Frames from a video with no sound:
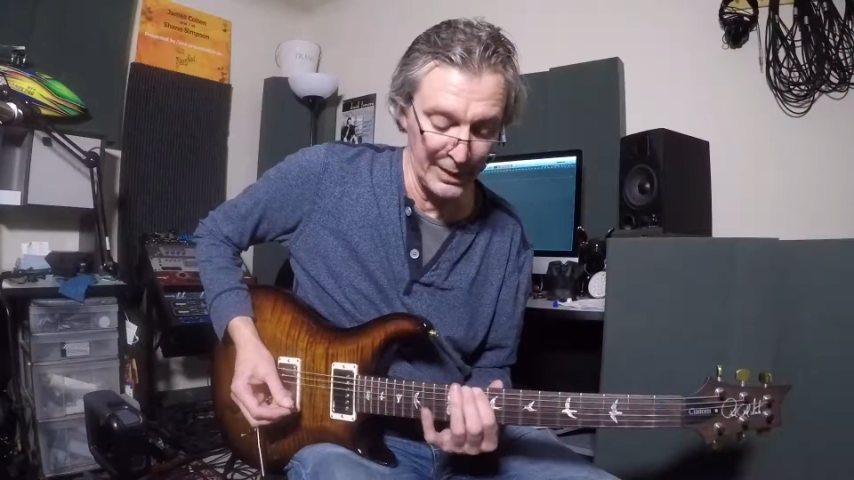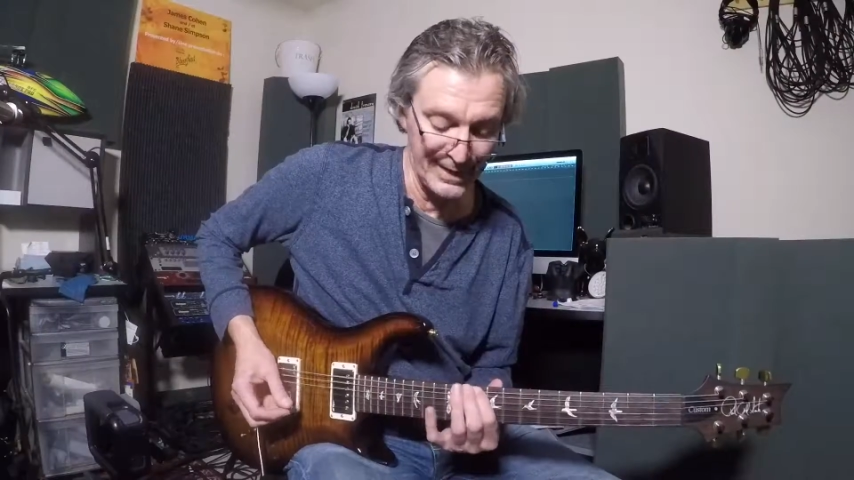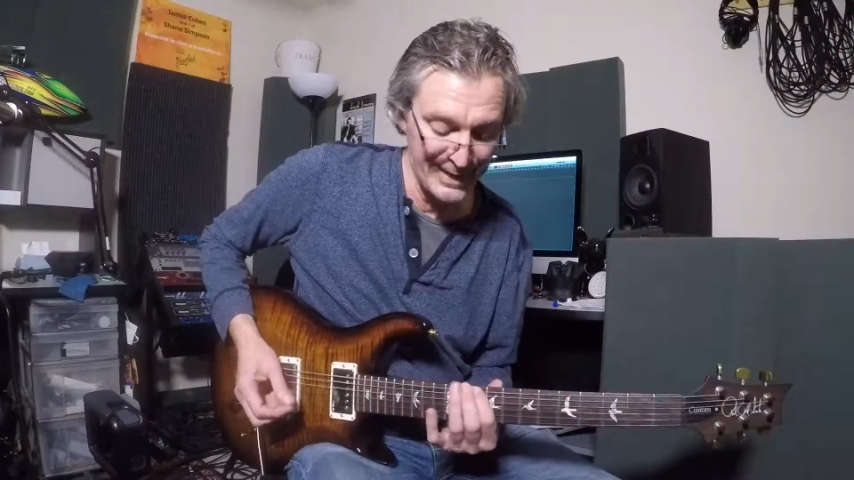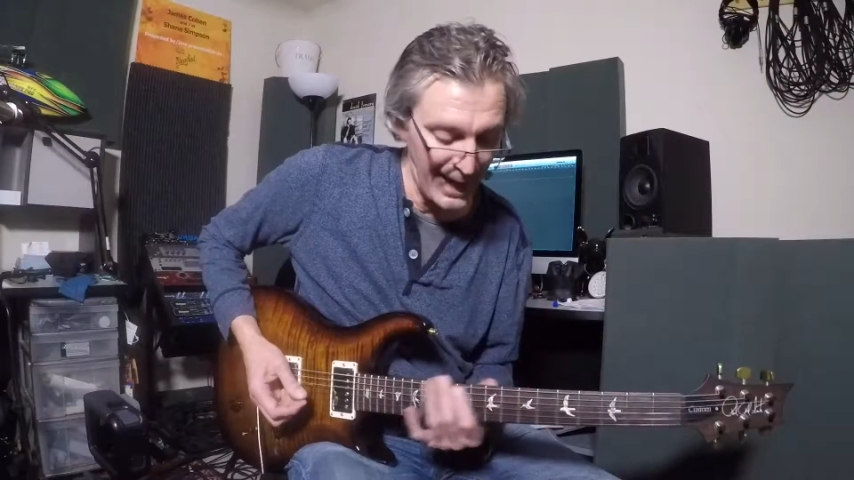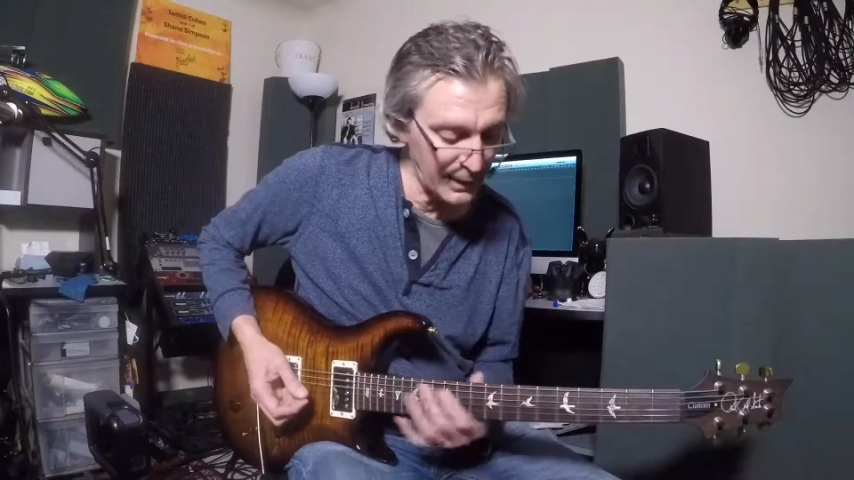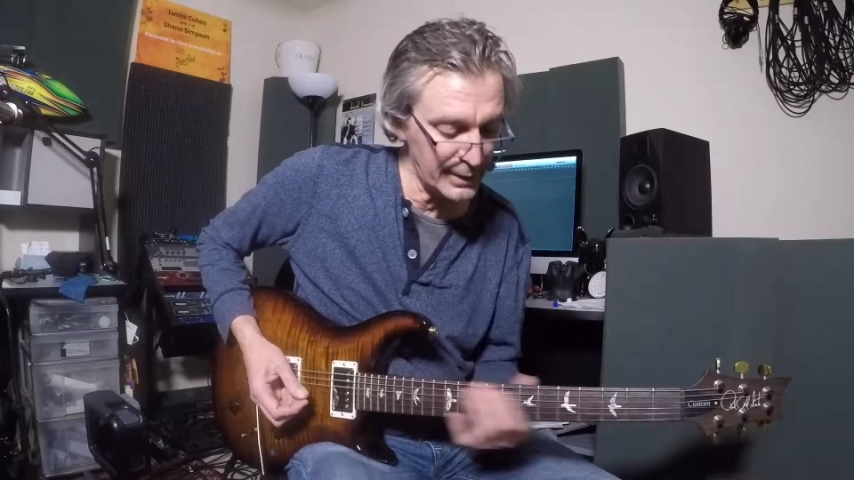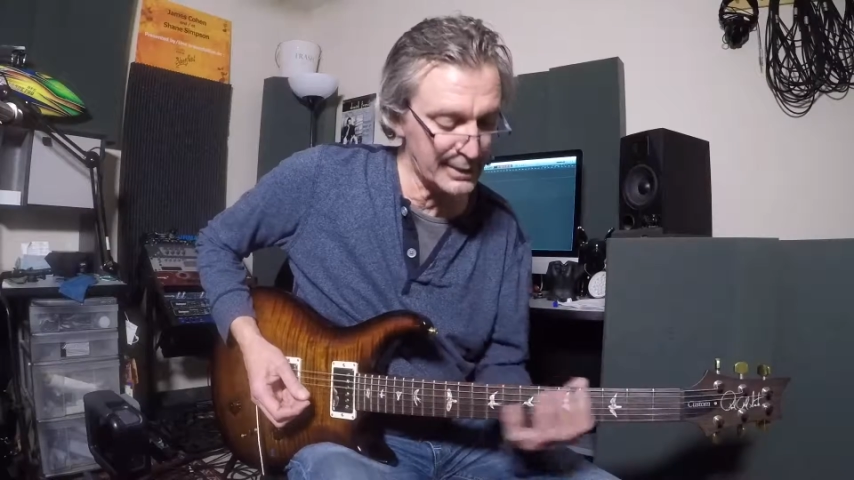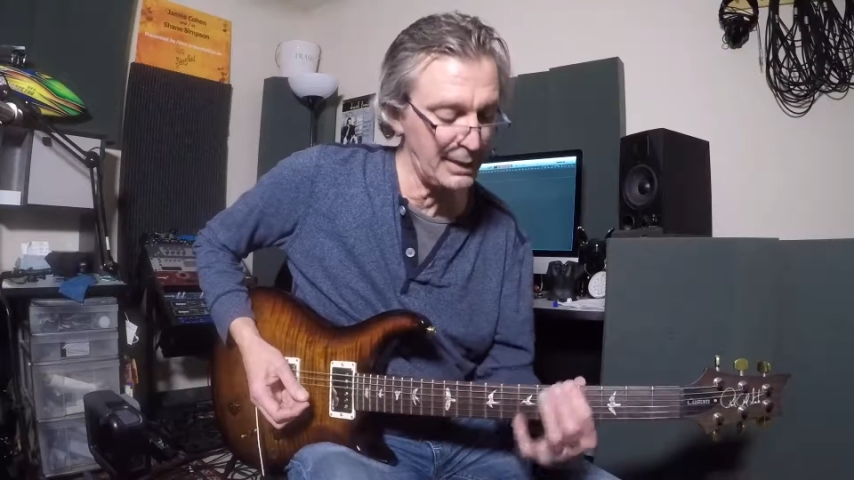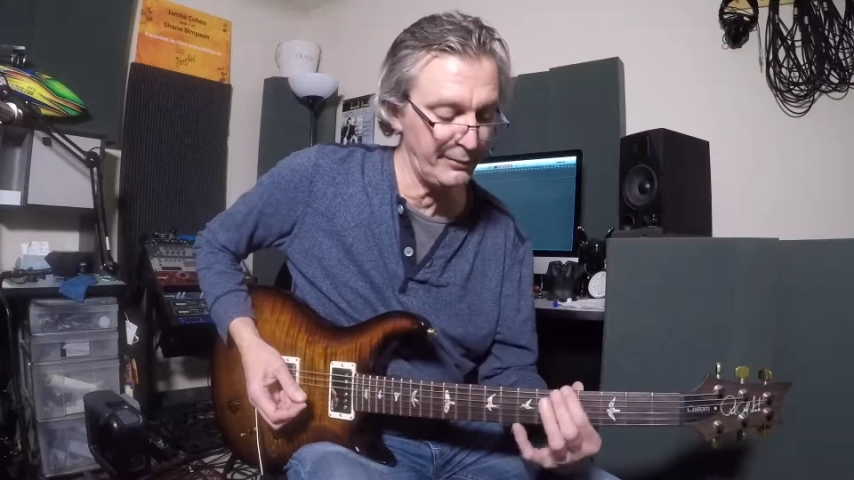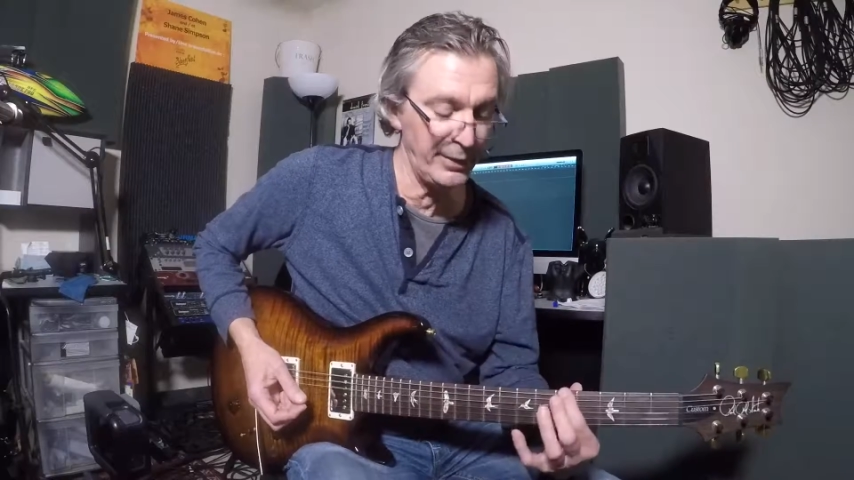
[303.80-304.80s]
Exactly the
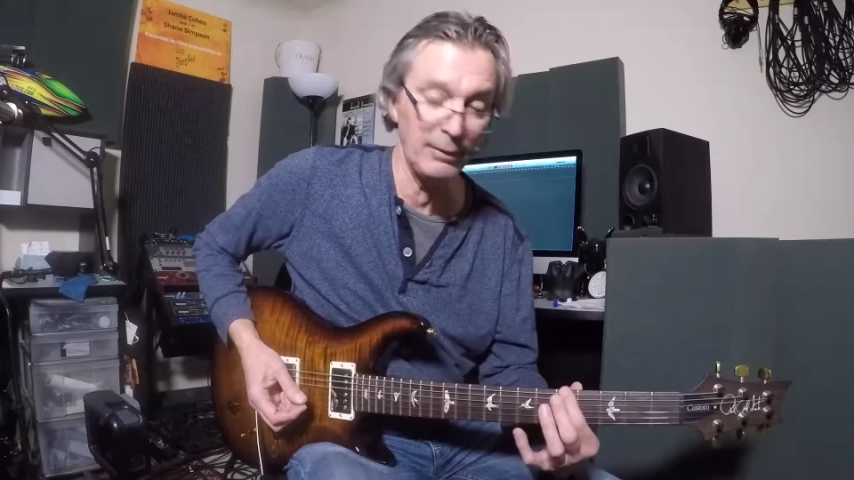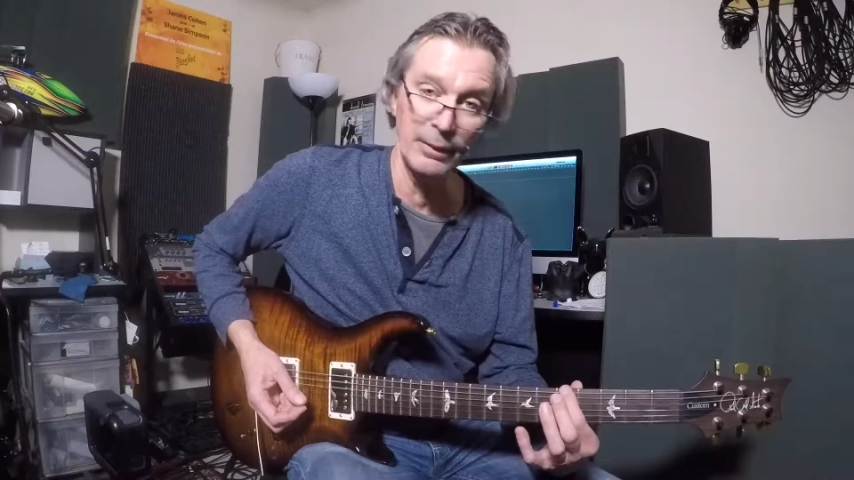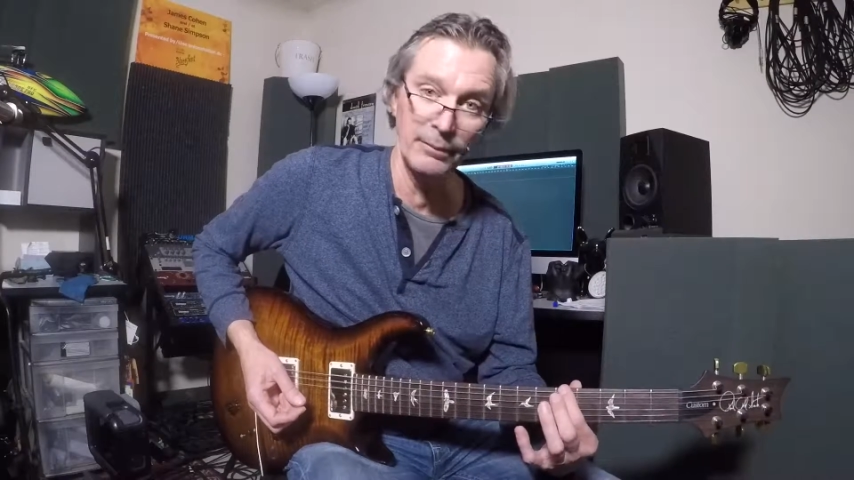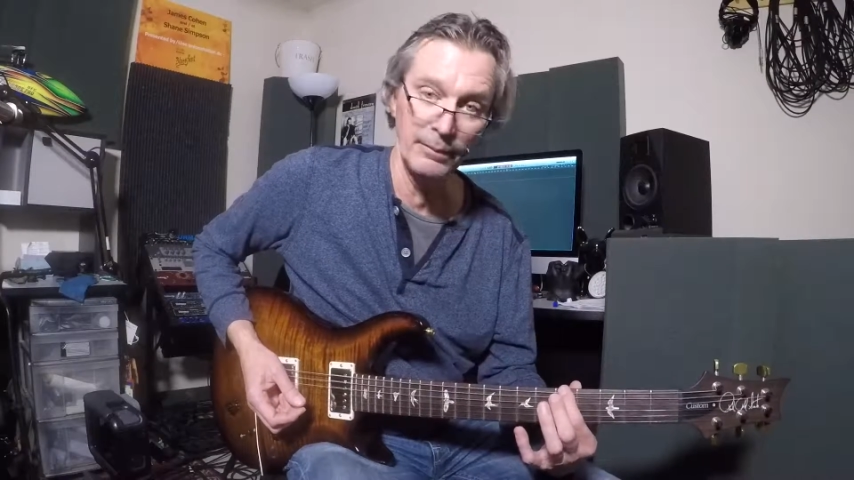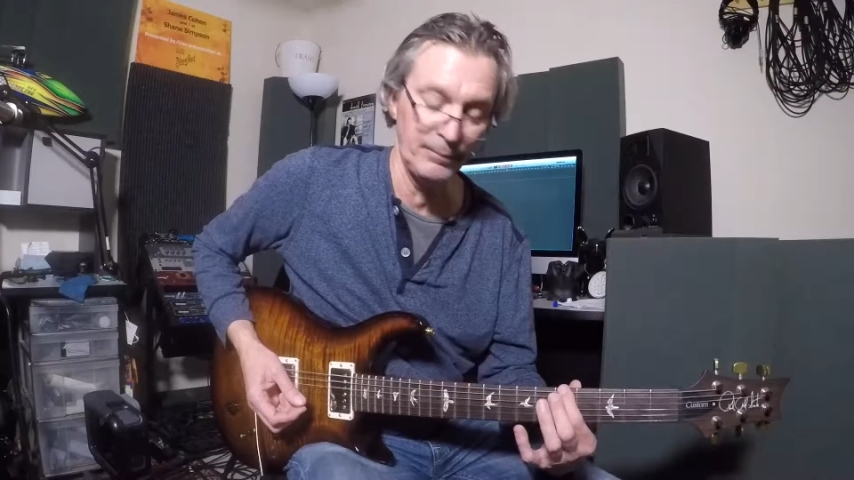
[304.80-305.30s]
same fingering.